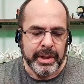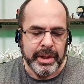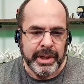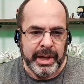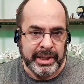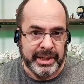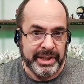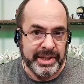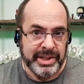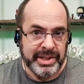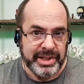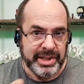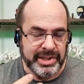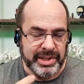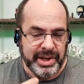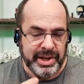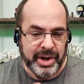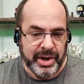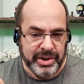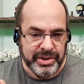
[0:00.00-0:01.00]
At least as
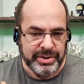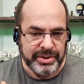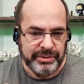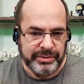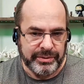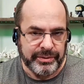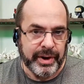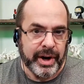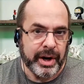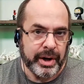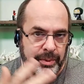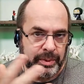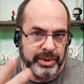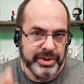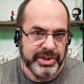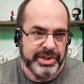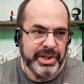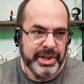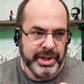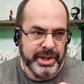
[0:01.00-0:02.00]
they are so far. We'll
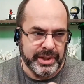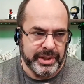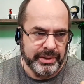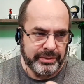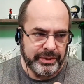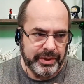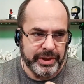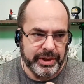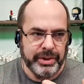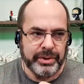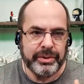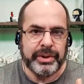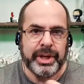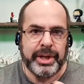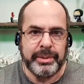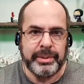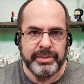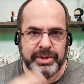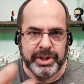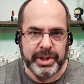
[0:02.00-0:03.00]
see. The video
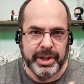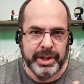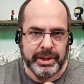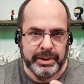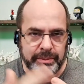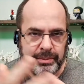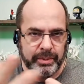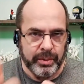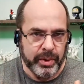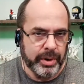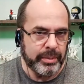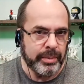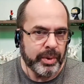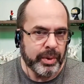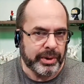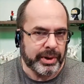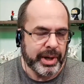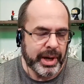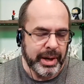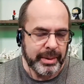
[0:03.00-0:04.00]
keeps getting more and
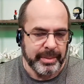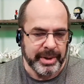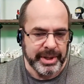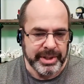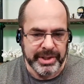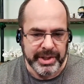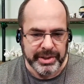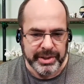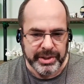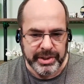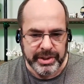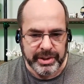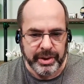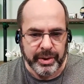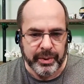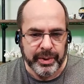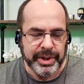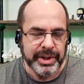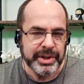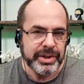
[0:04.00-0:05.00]
more comments as it's
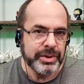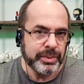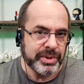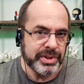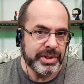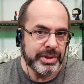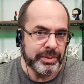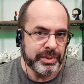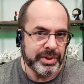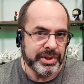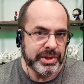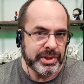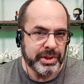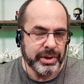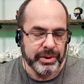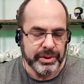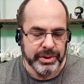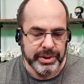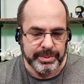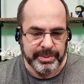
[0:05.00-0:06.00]
going, so we'll see where this
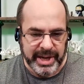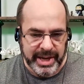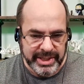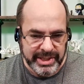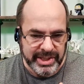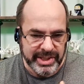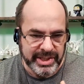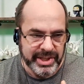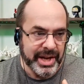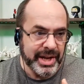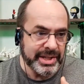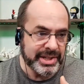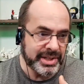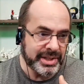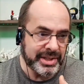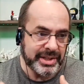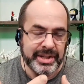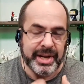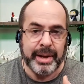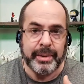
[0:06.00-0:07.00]
goes. But as it stands at
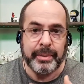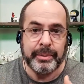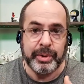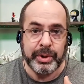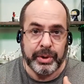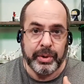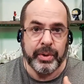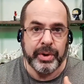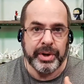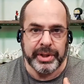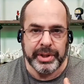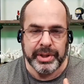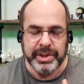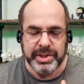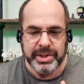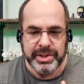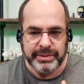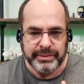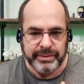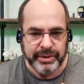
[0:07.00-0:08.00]
the time I'm recording this,
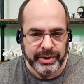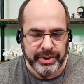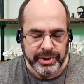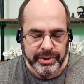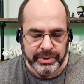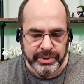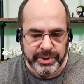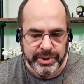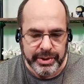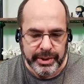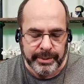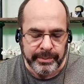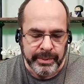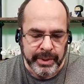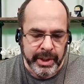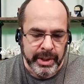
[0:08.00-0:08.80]
it's very interesting.